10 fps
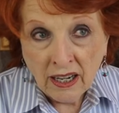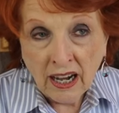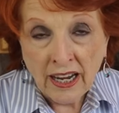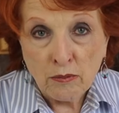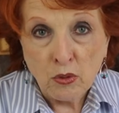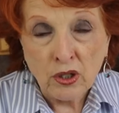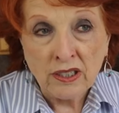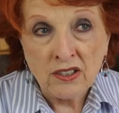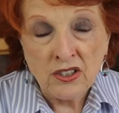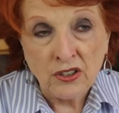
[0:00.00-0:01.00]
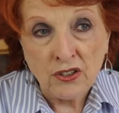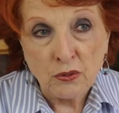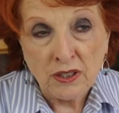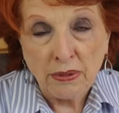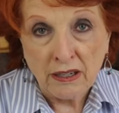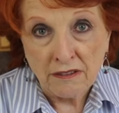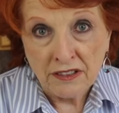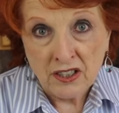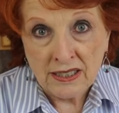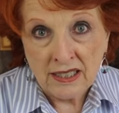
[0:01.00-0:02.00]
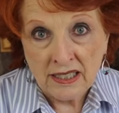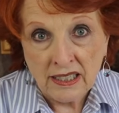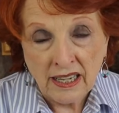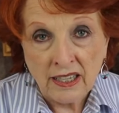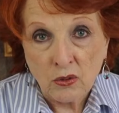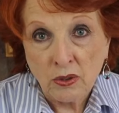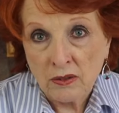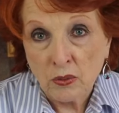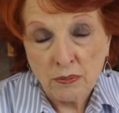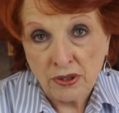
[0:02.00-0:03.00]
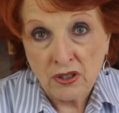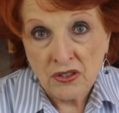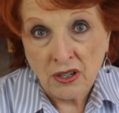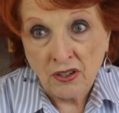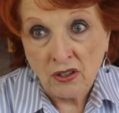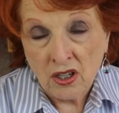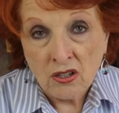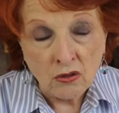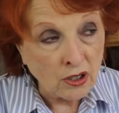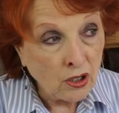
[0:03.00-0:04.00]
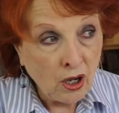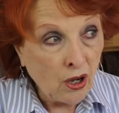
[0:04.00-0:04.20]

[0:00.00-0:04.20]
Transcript: I am more concerned with about efficiency and what we produce on our own.